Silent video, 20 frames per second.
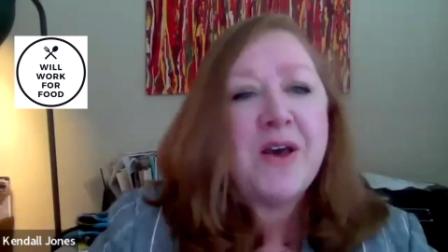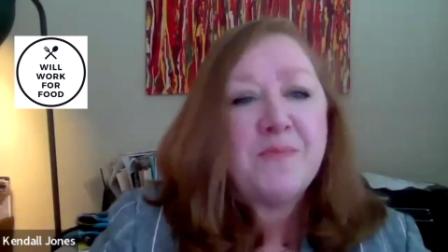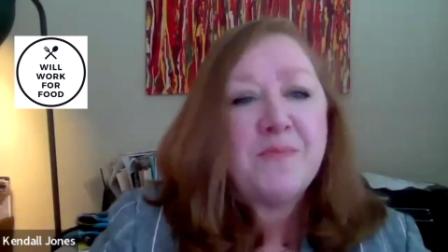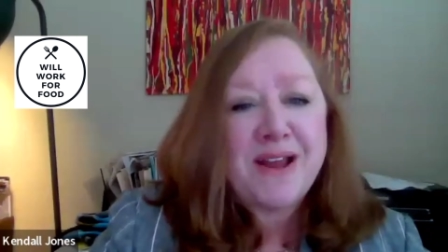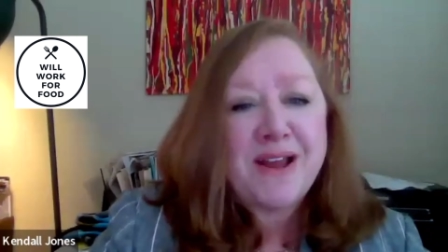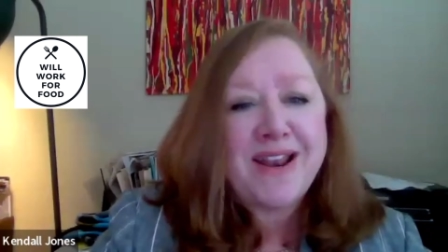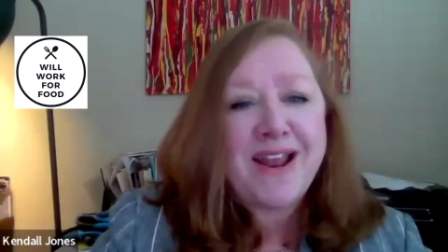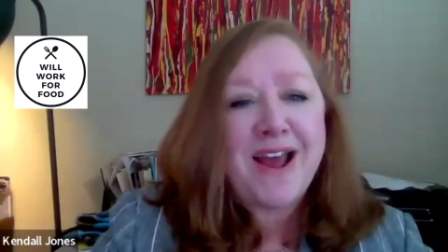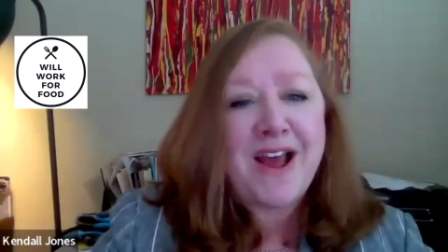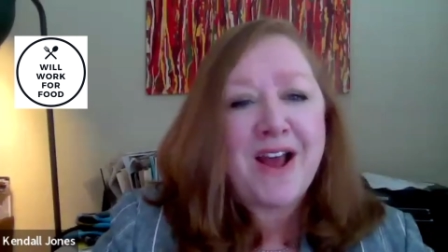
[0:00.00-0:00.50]

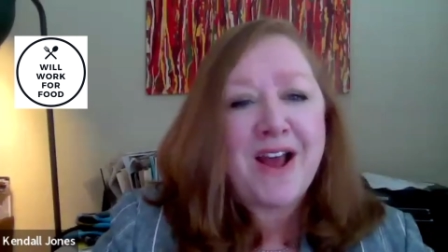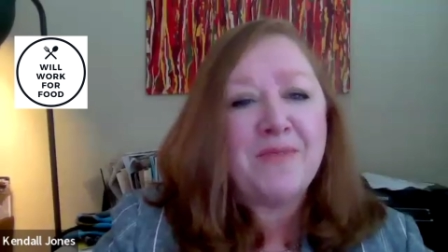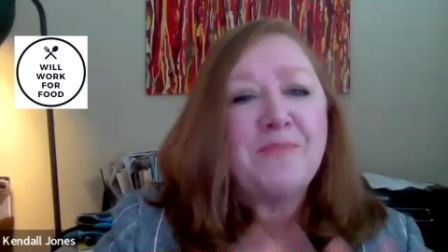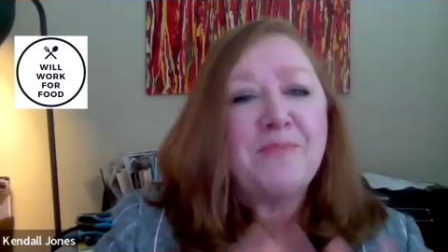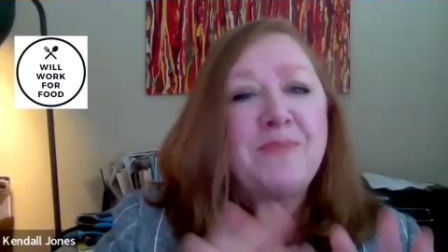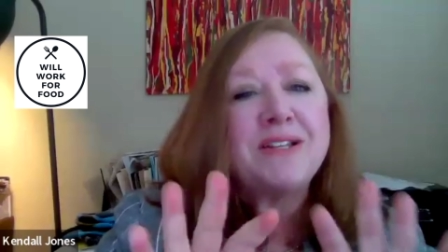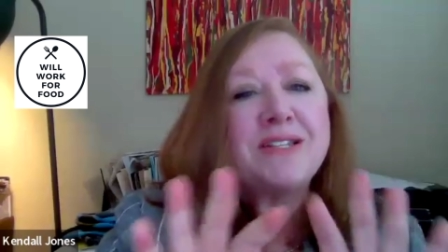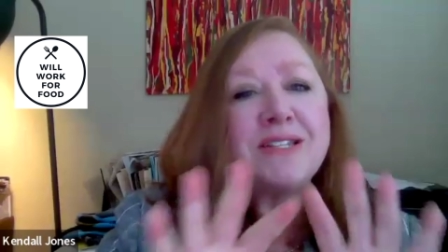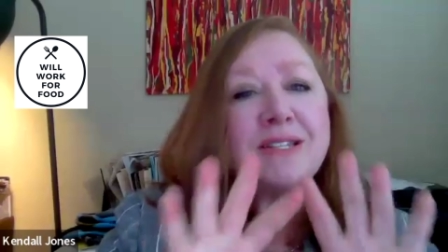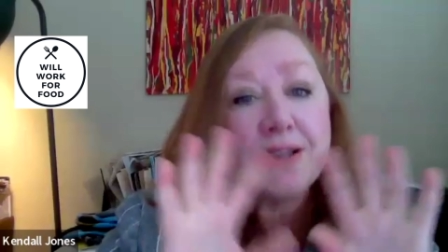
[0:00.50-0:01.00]

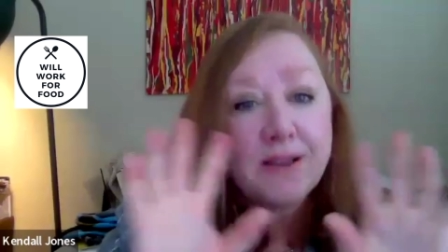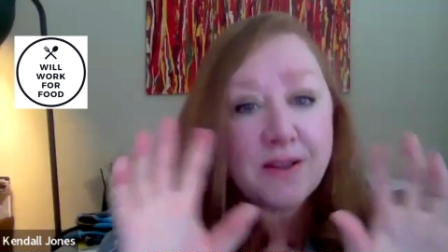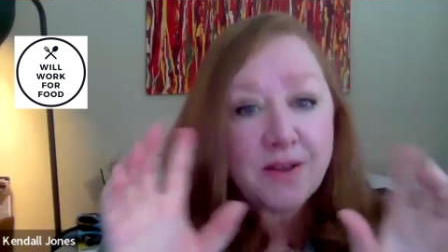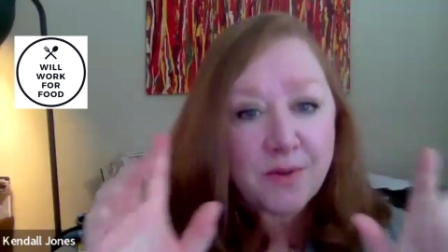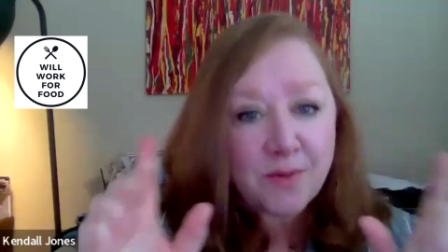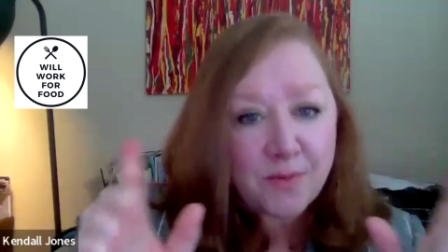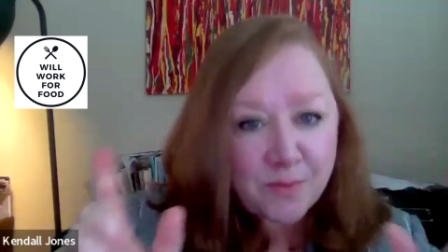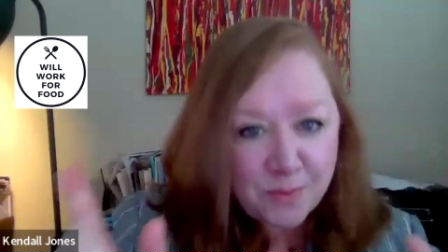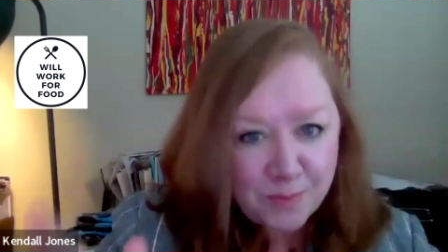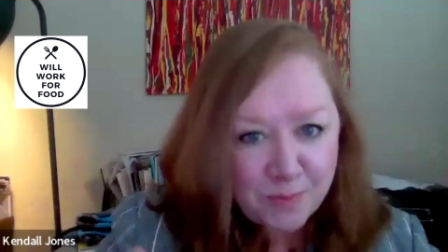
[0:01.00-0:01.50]
but
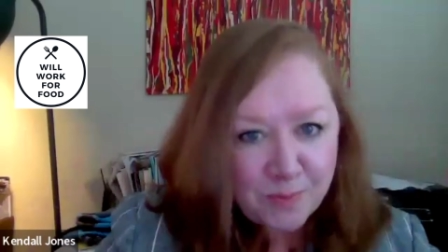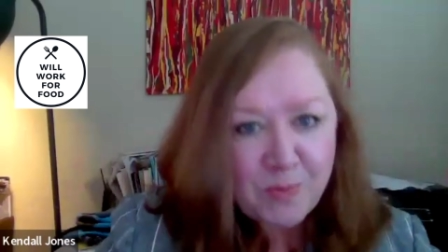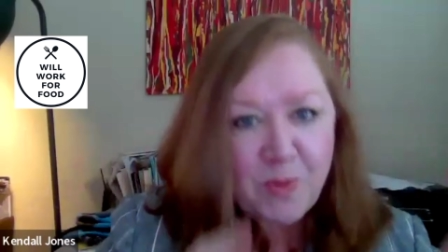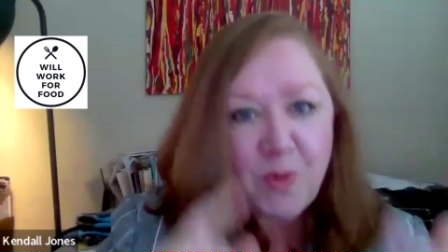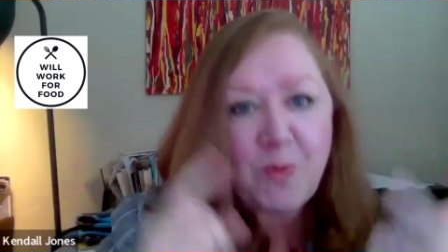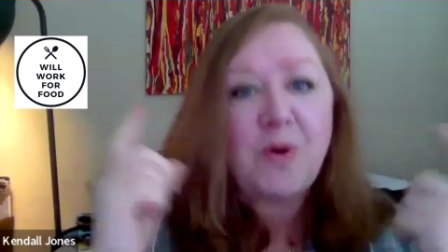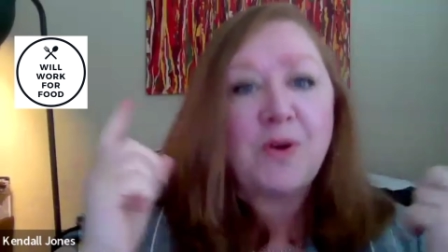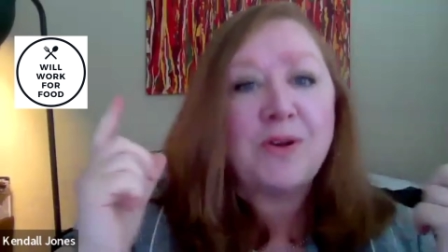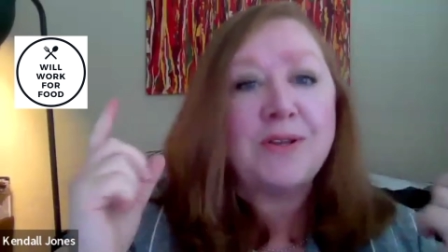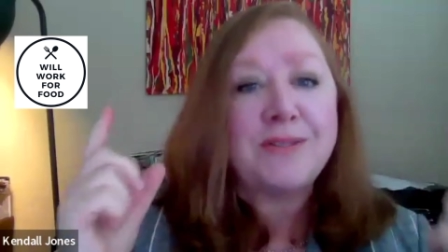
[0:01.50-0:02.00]
the
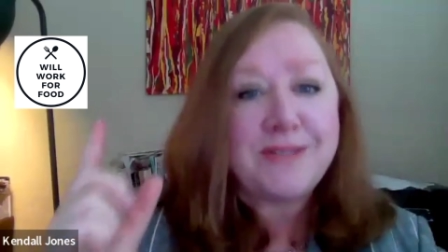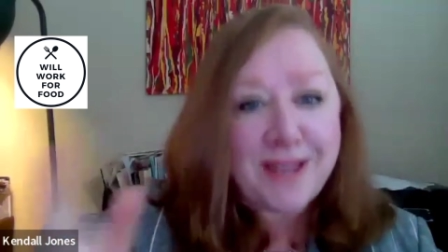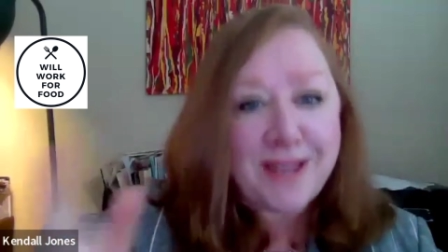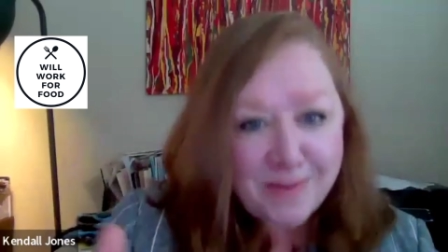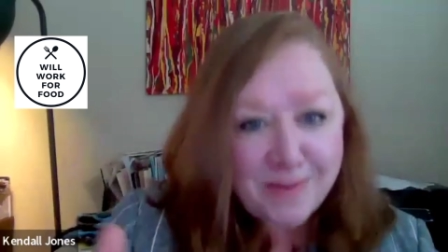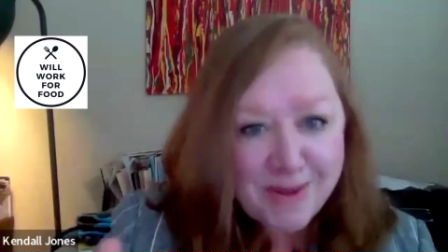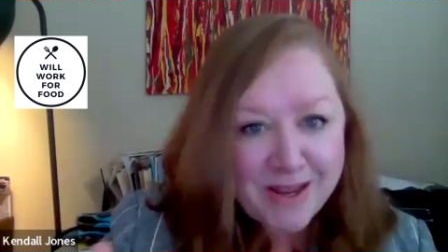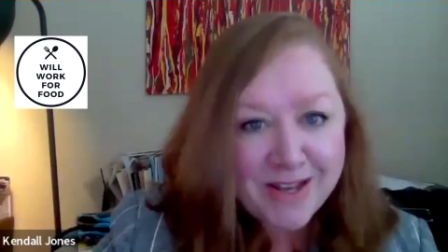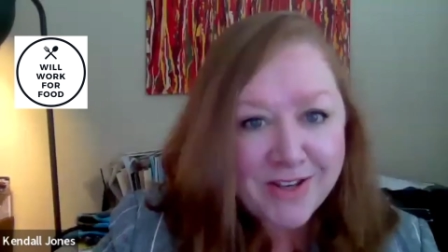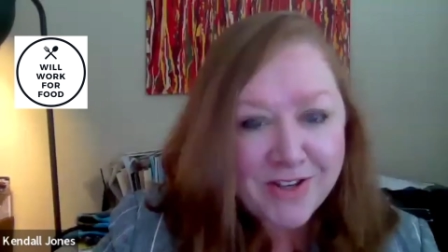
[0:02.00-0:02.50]
word
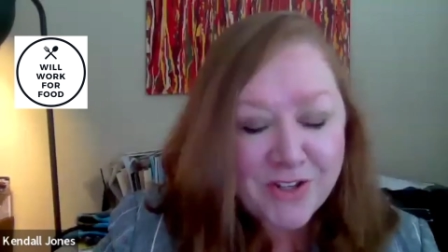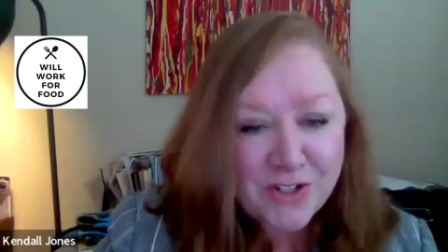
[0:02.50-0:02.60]
settlement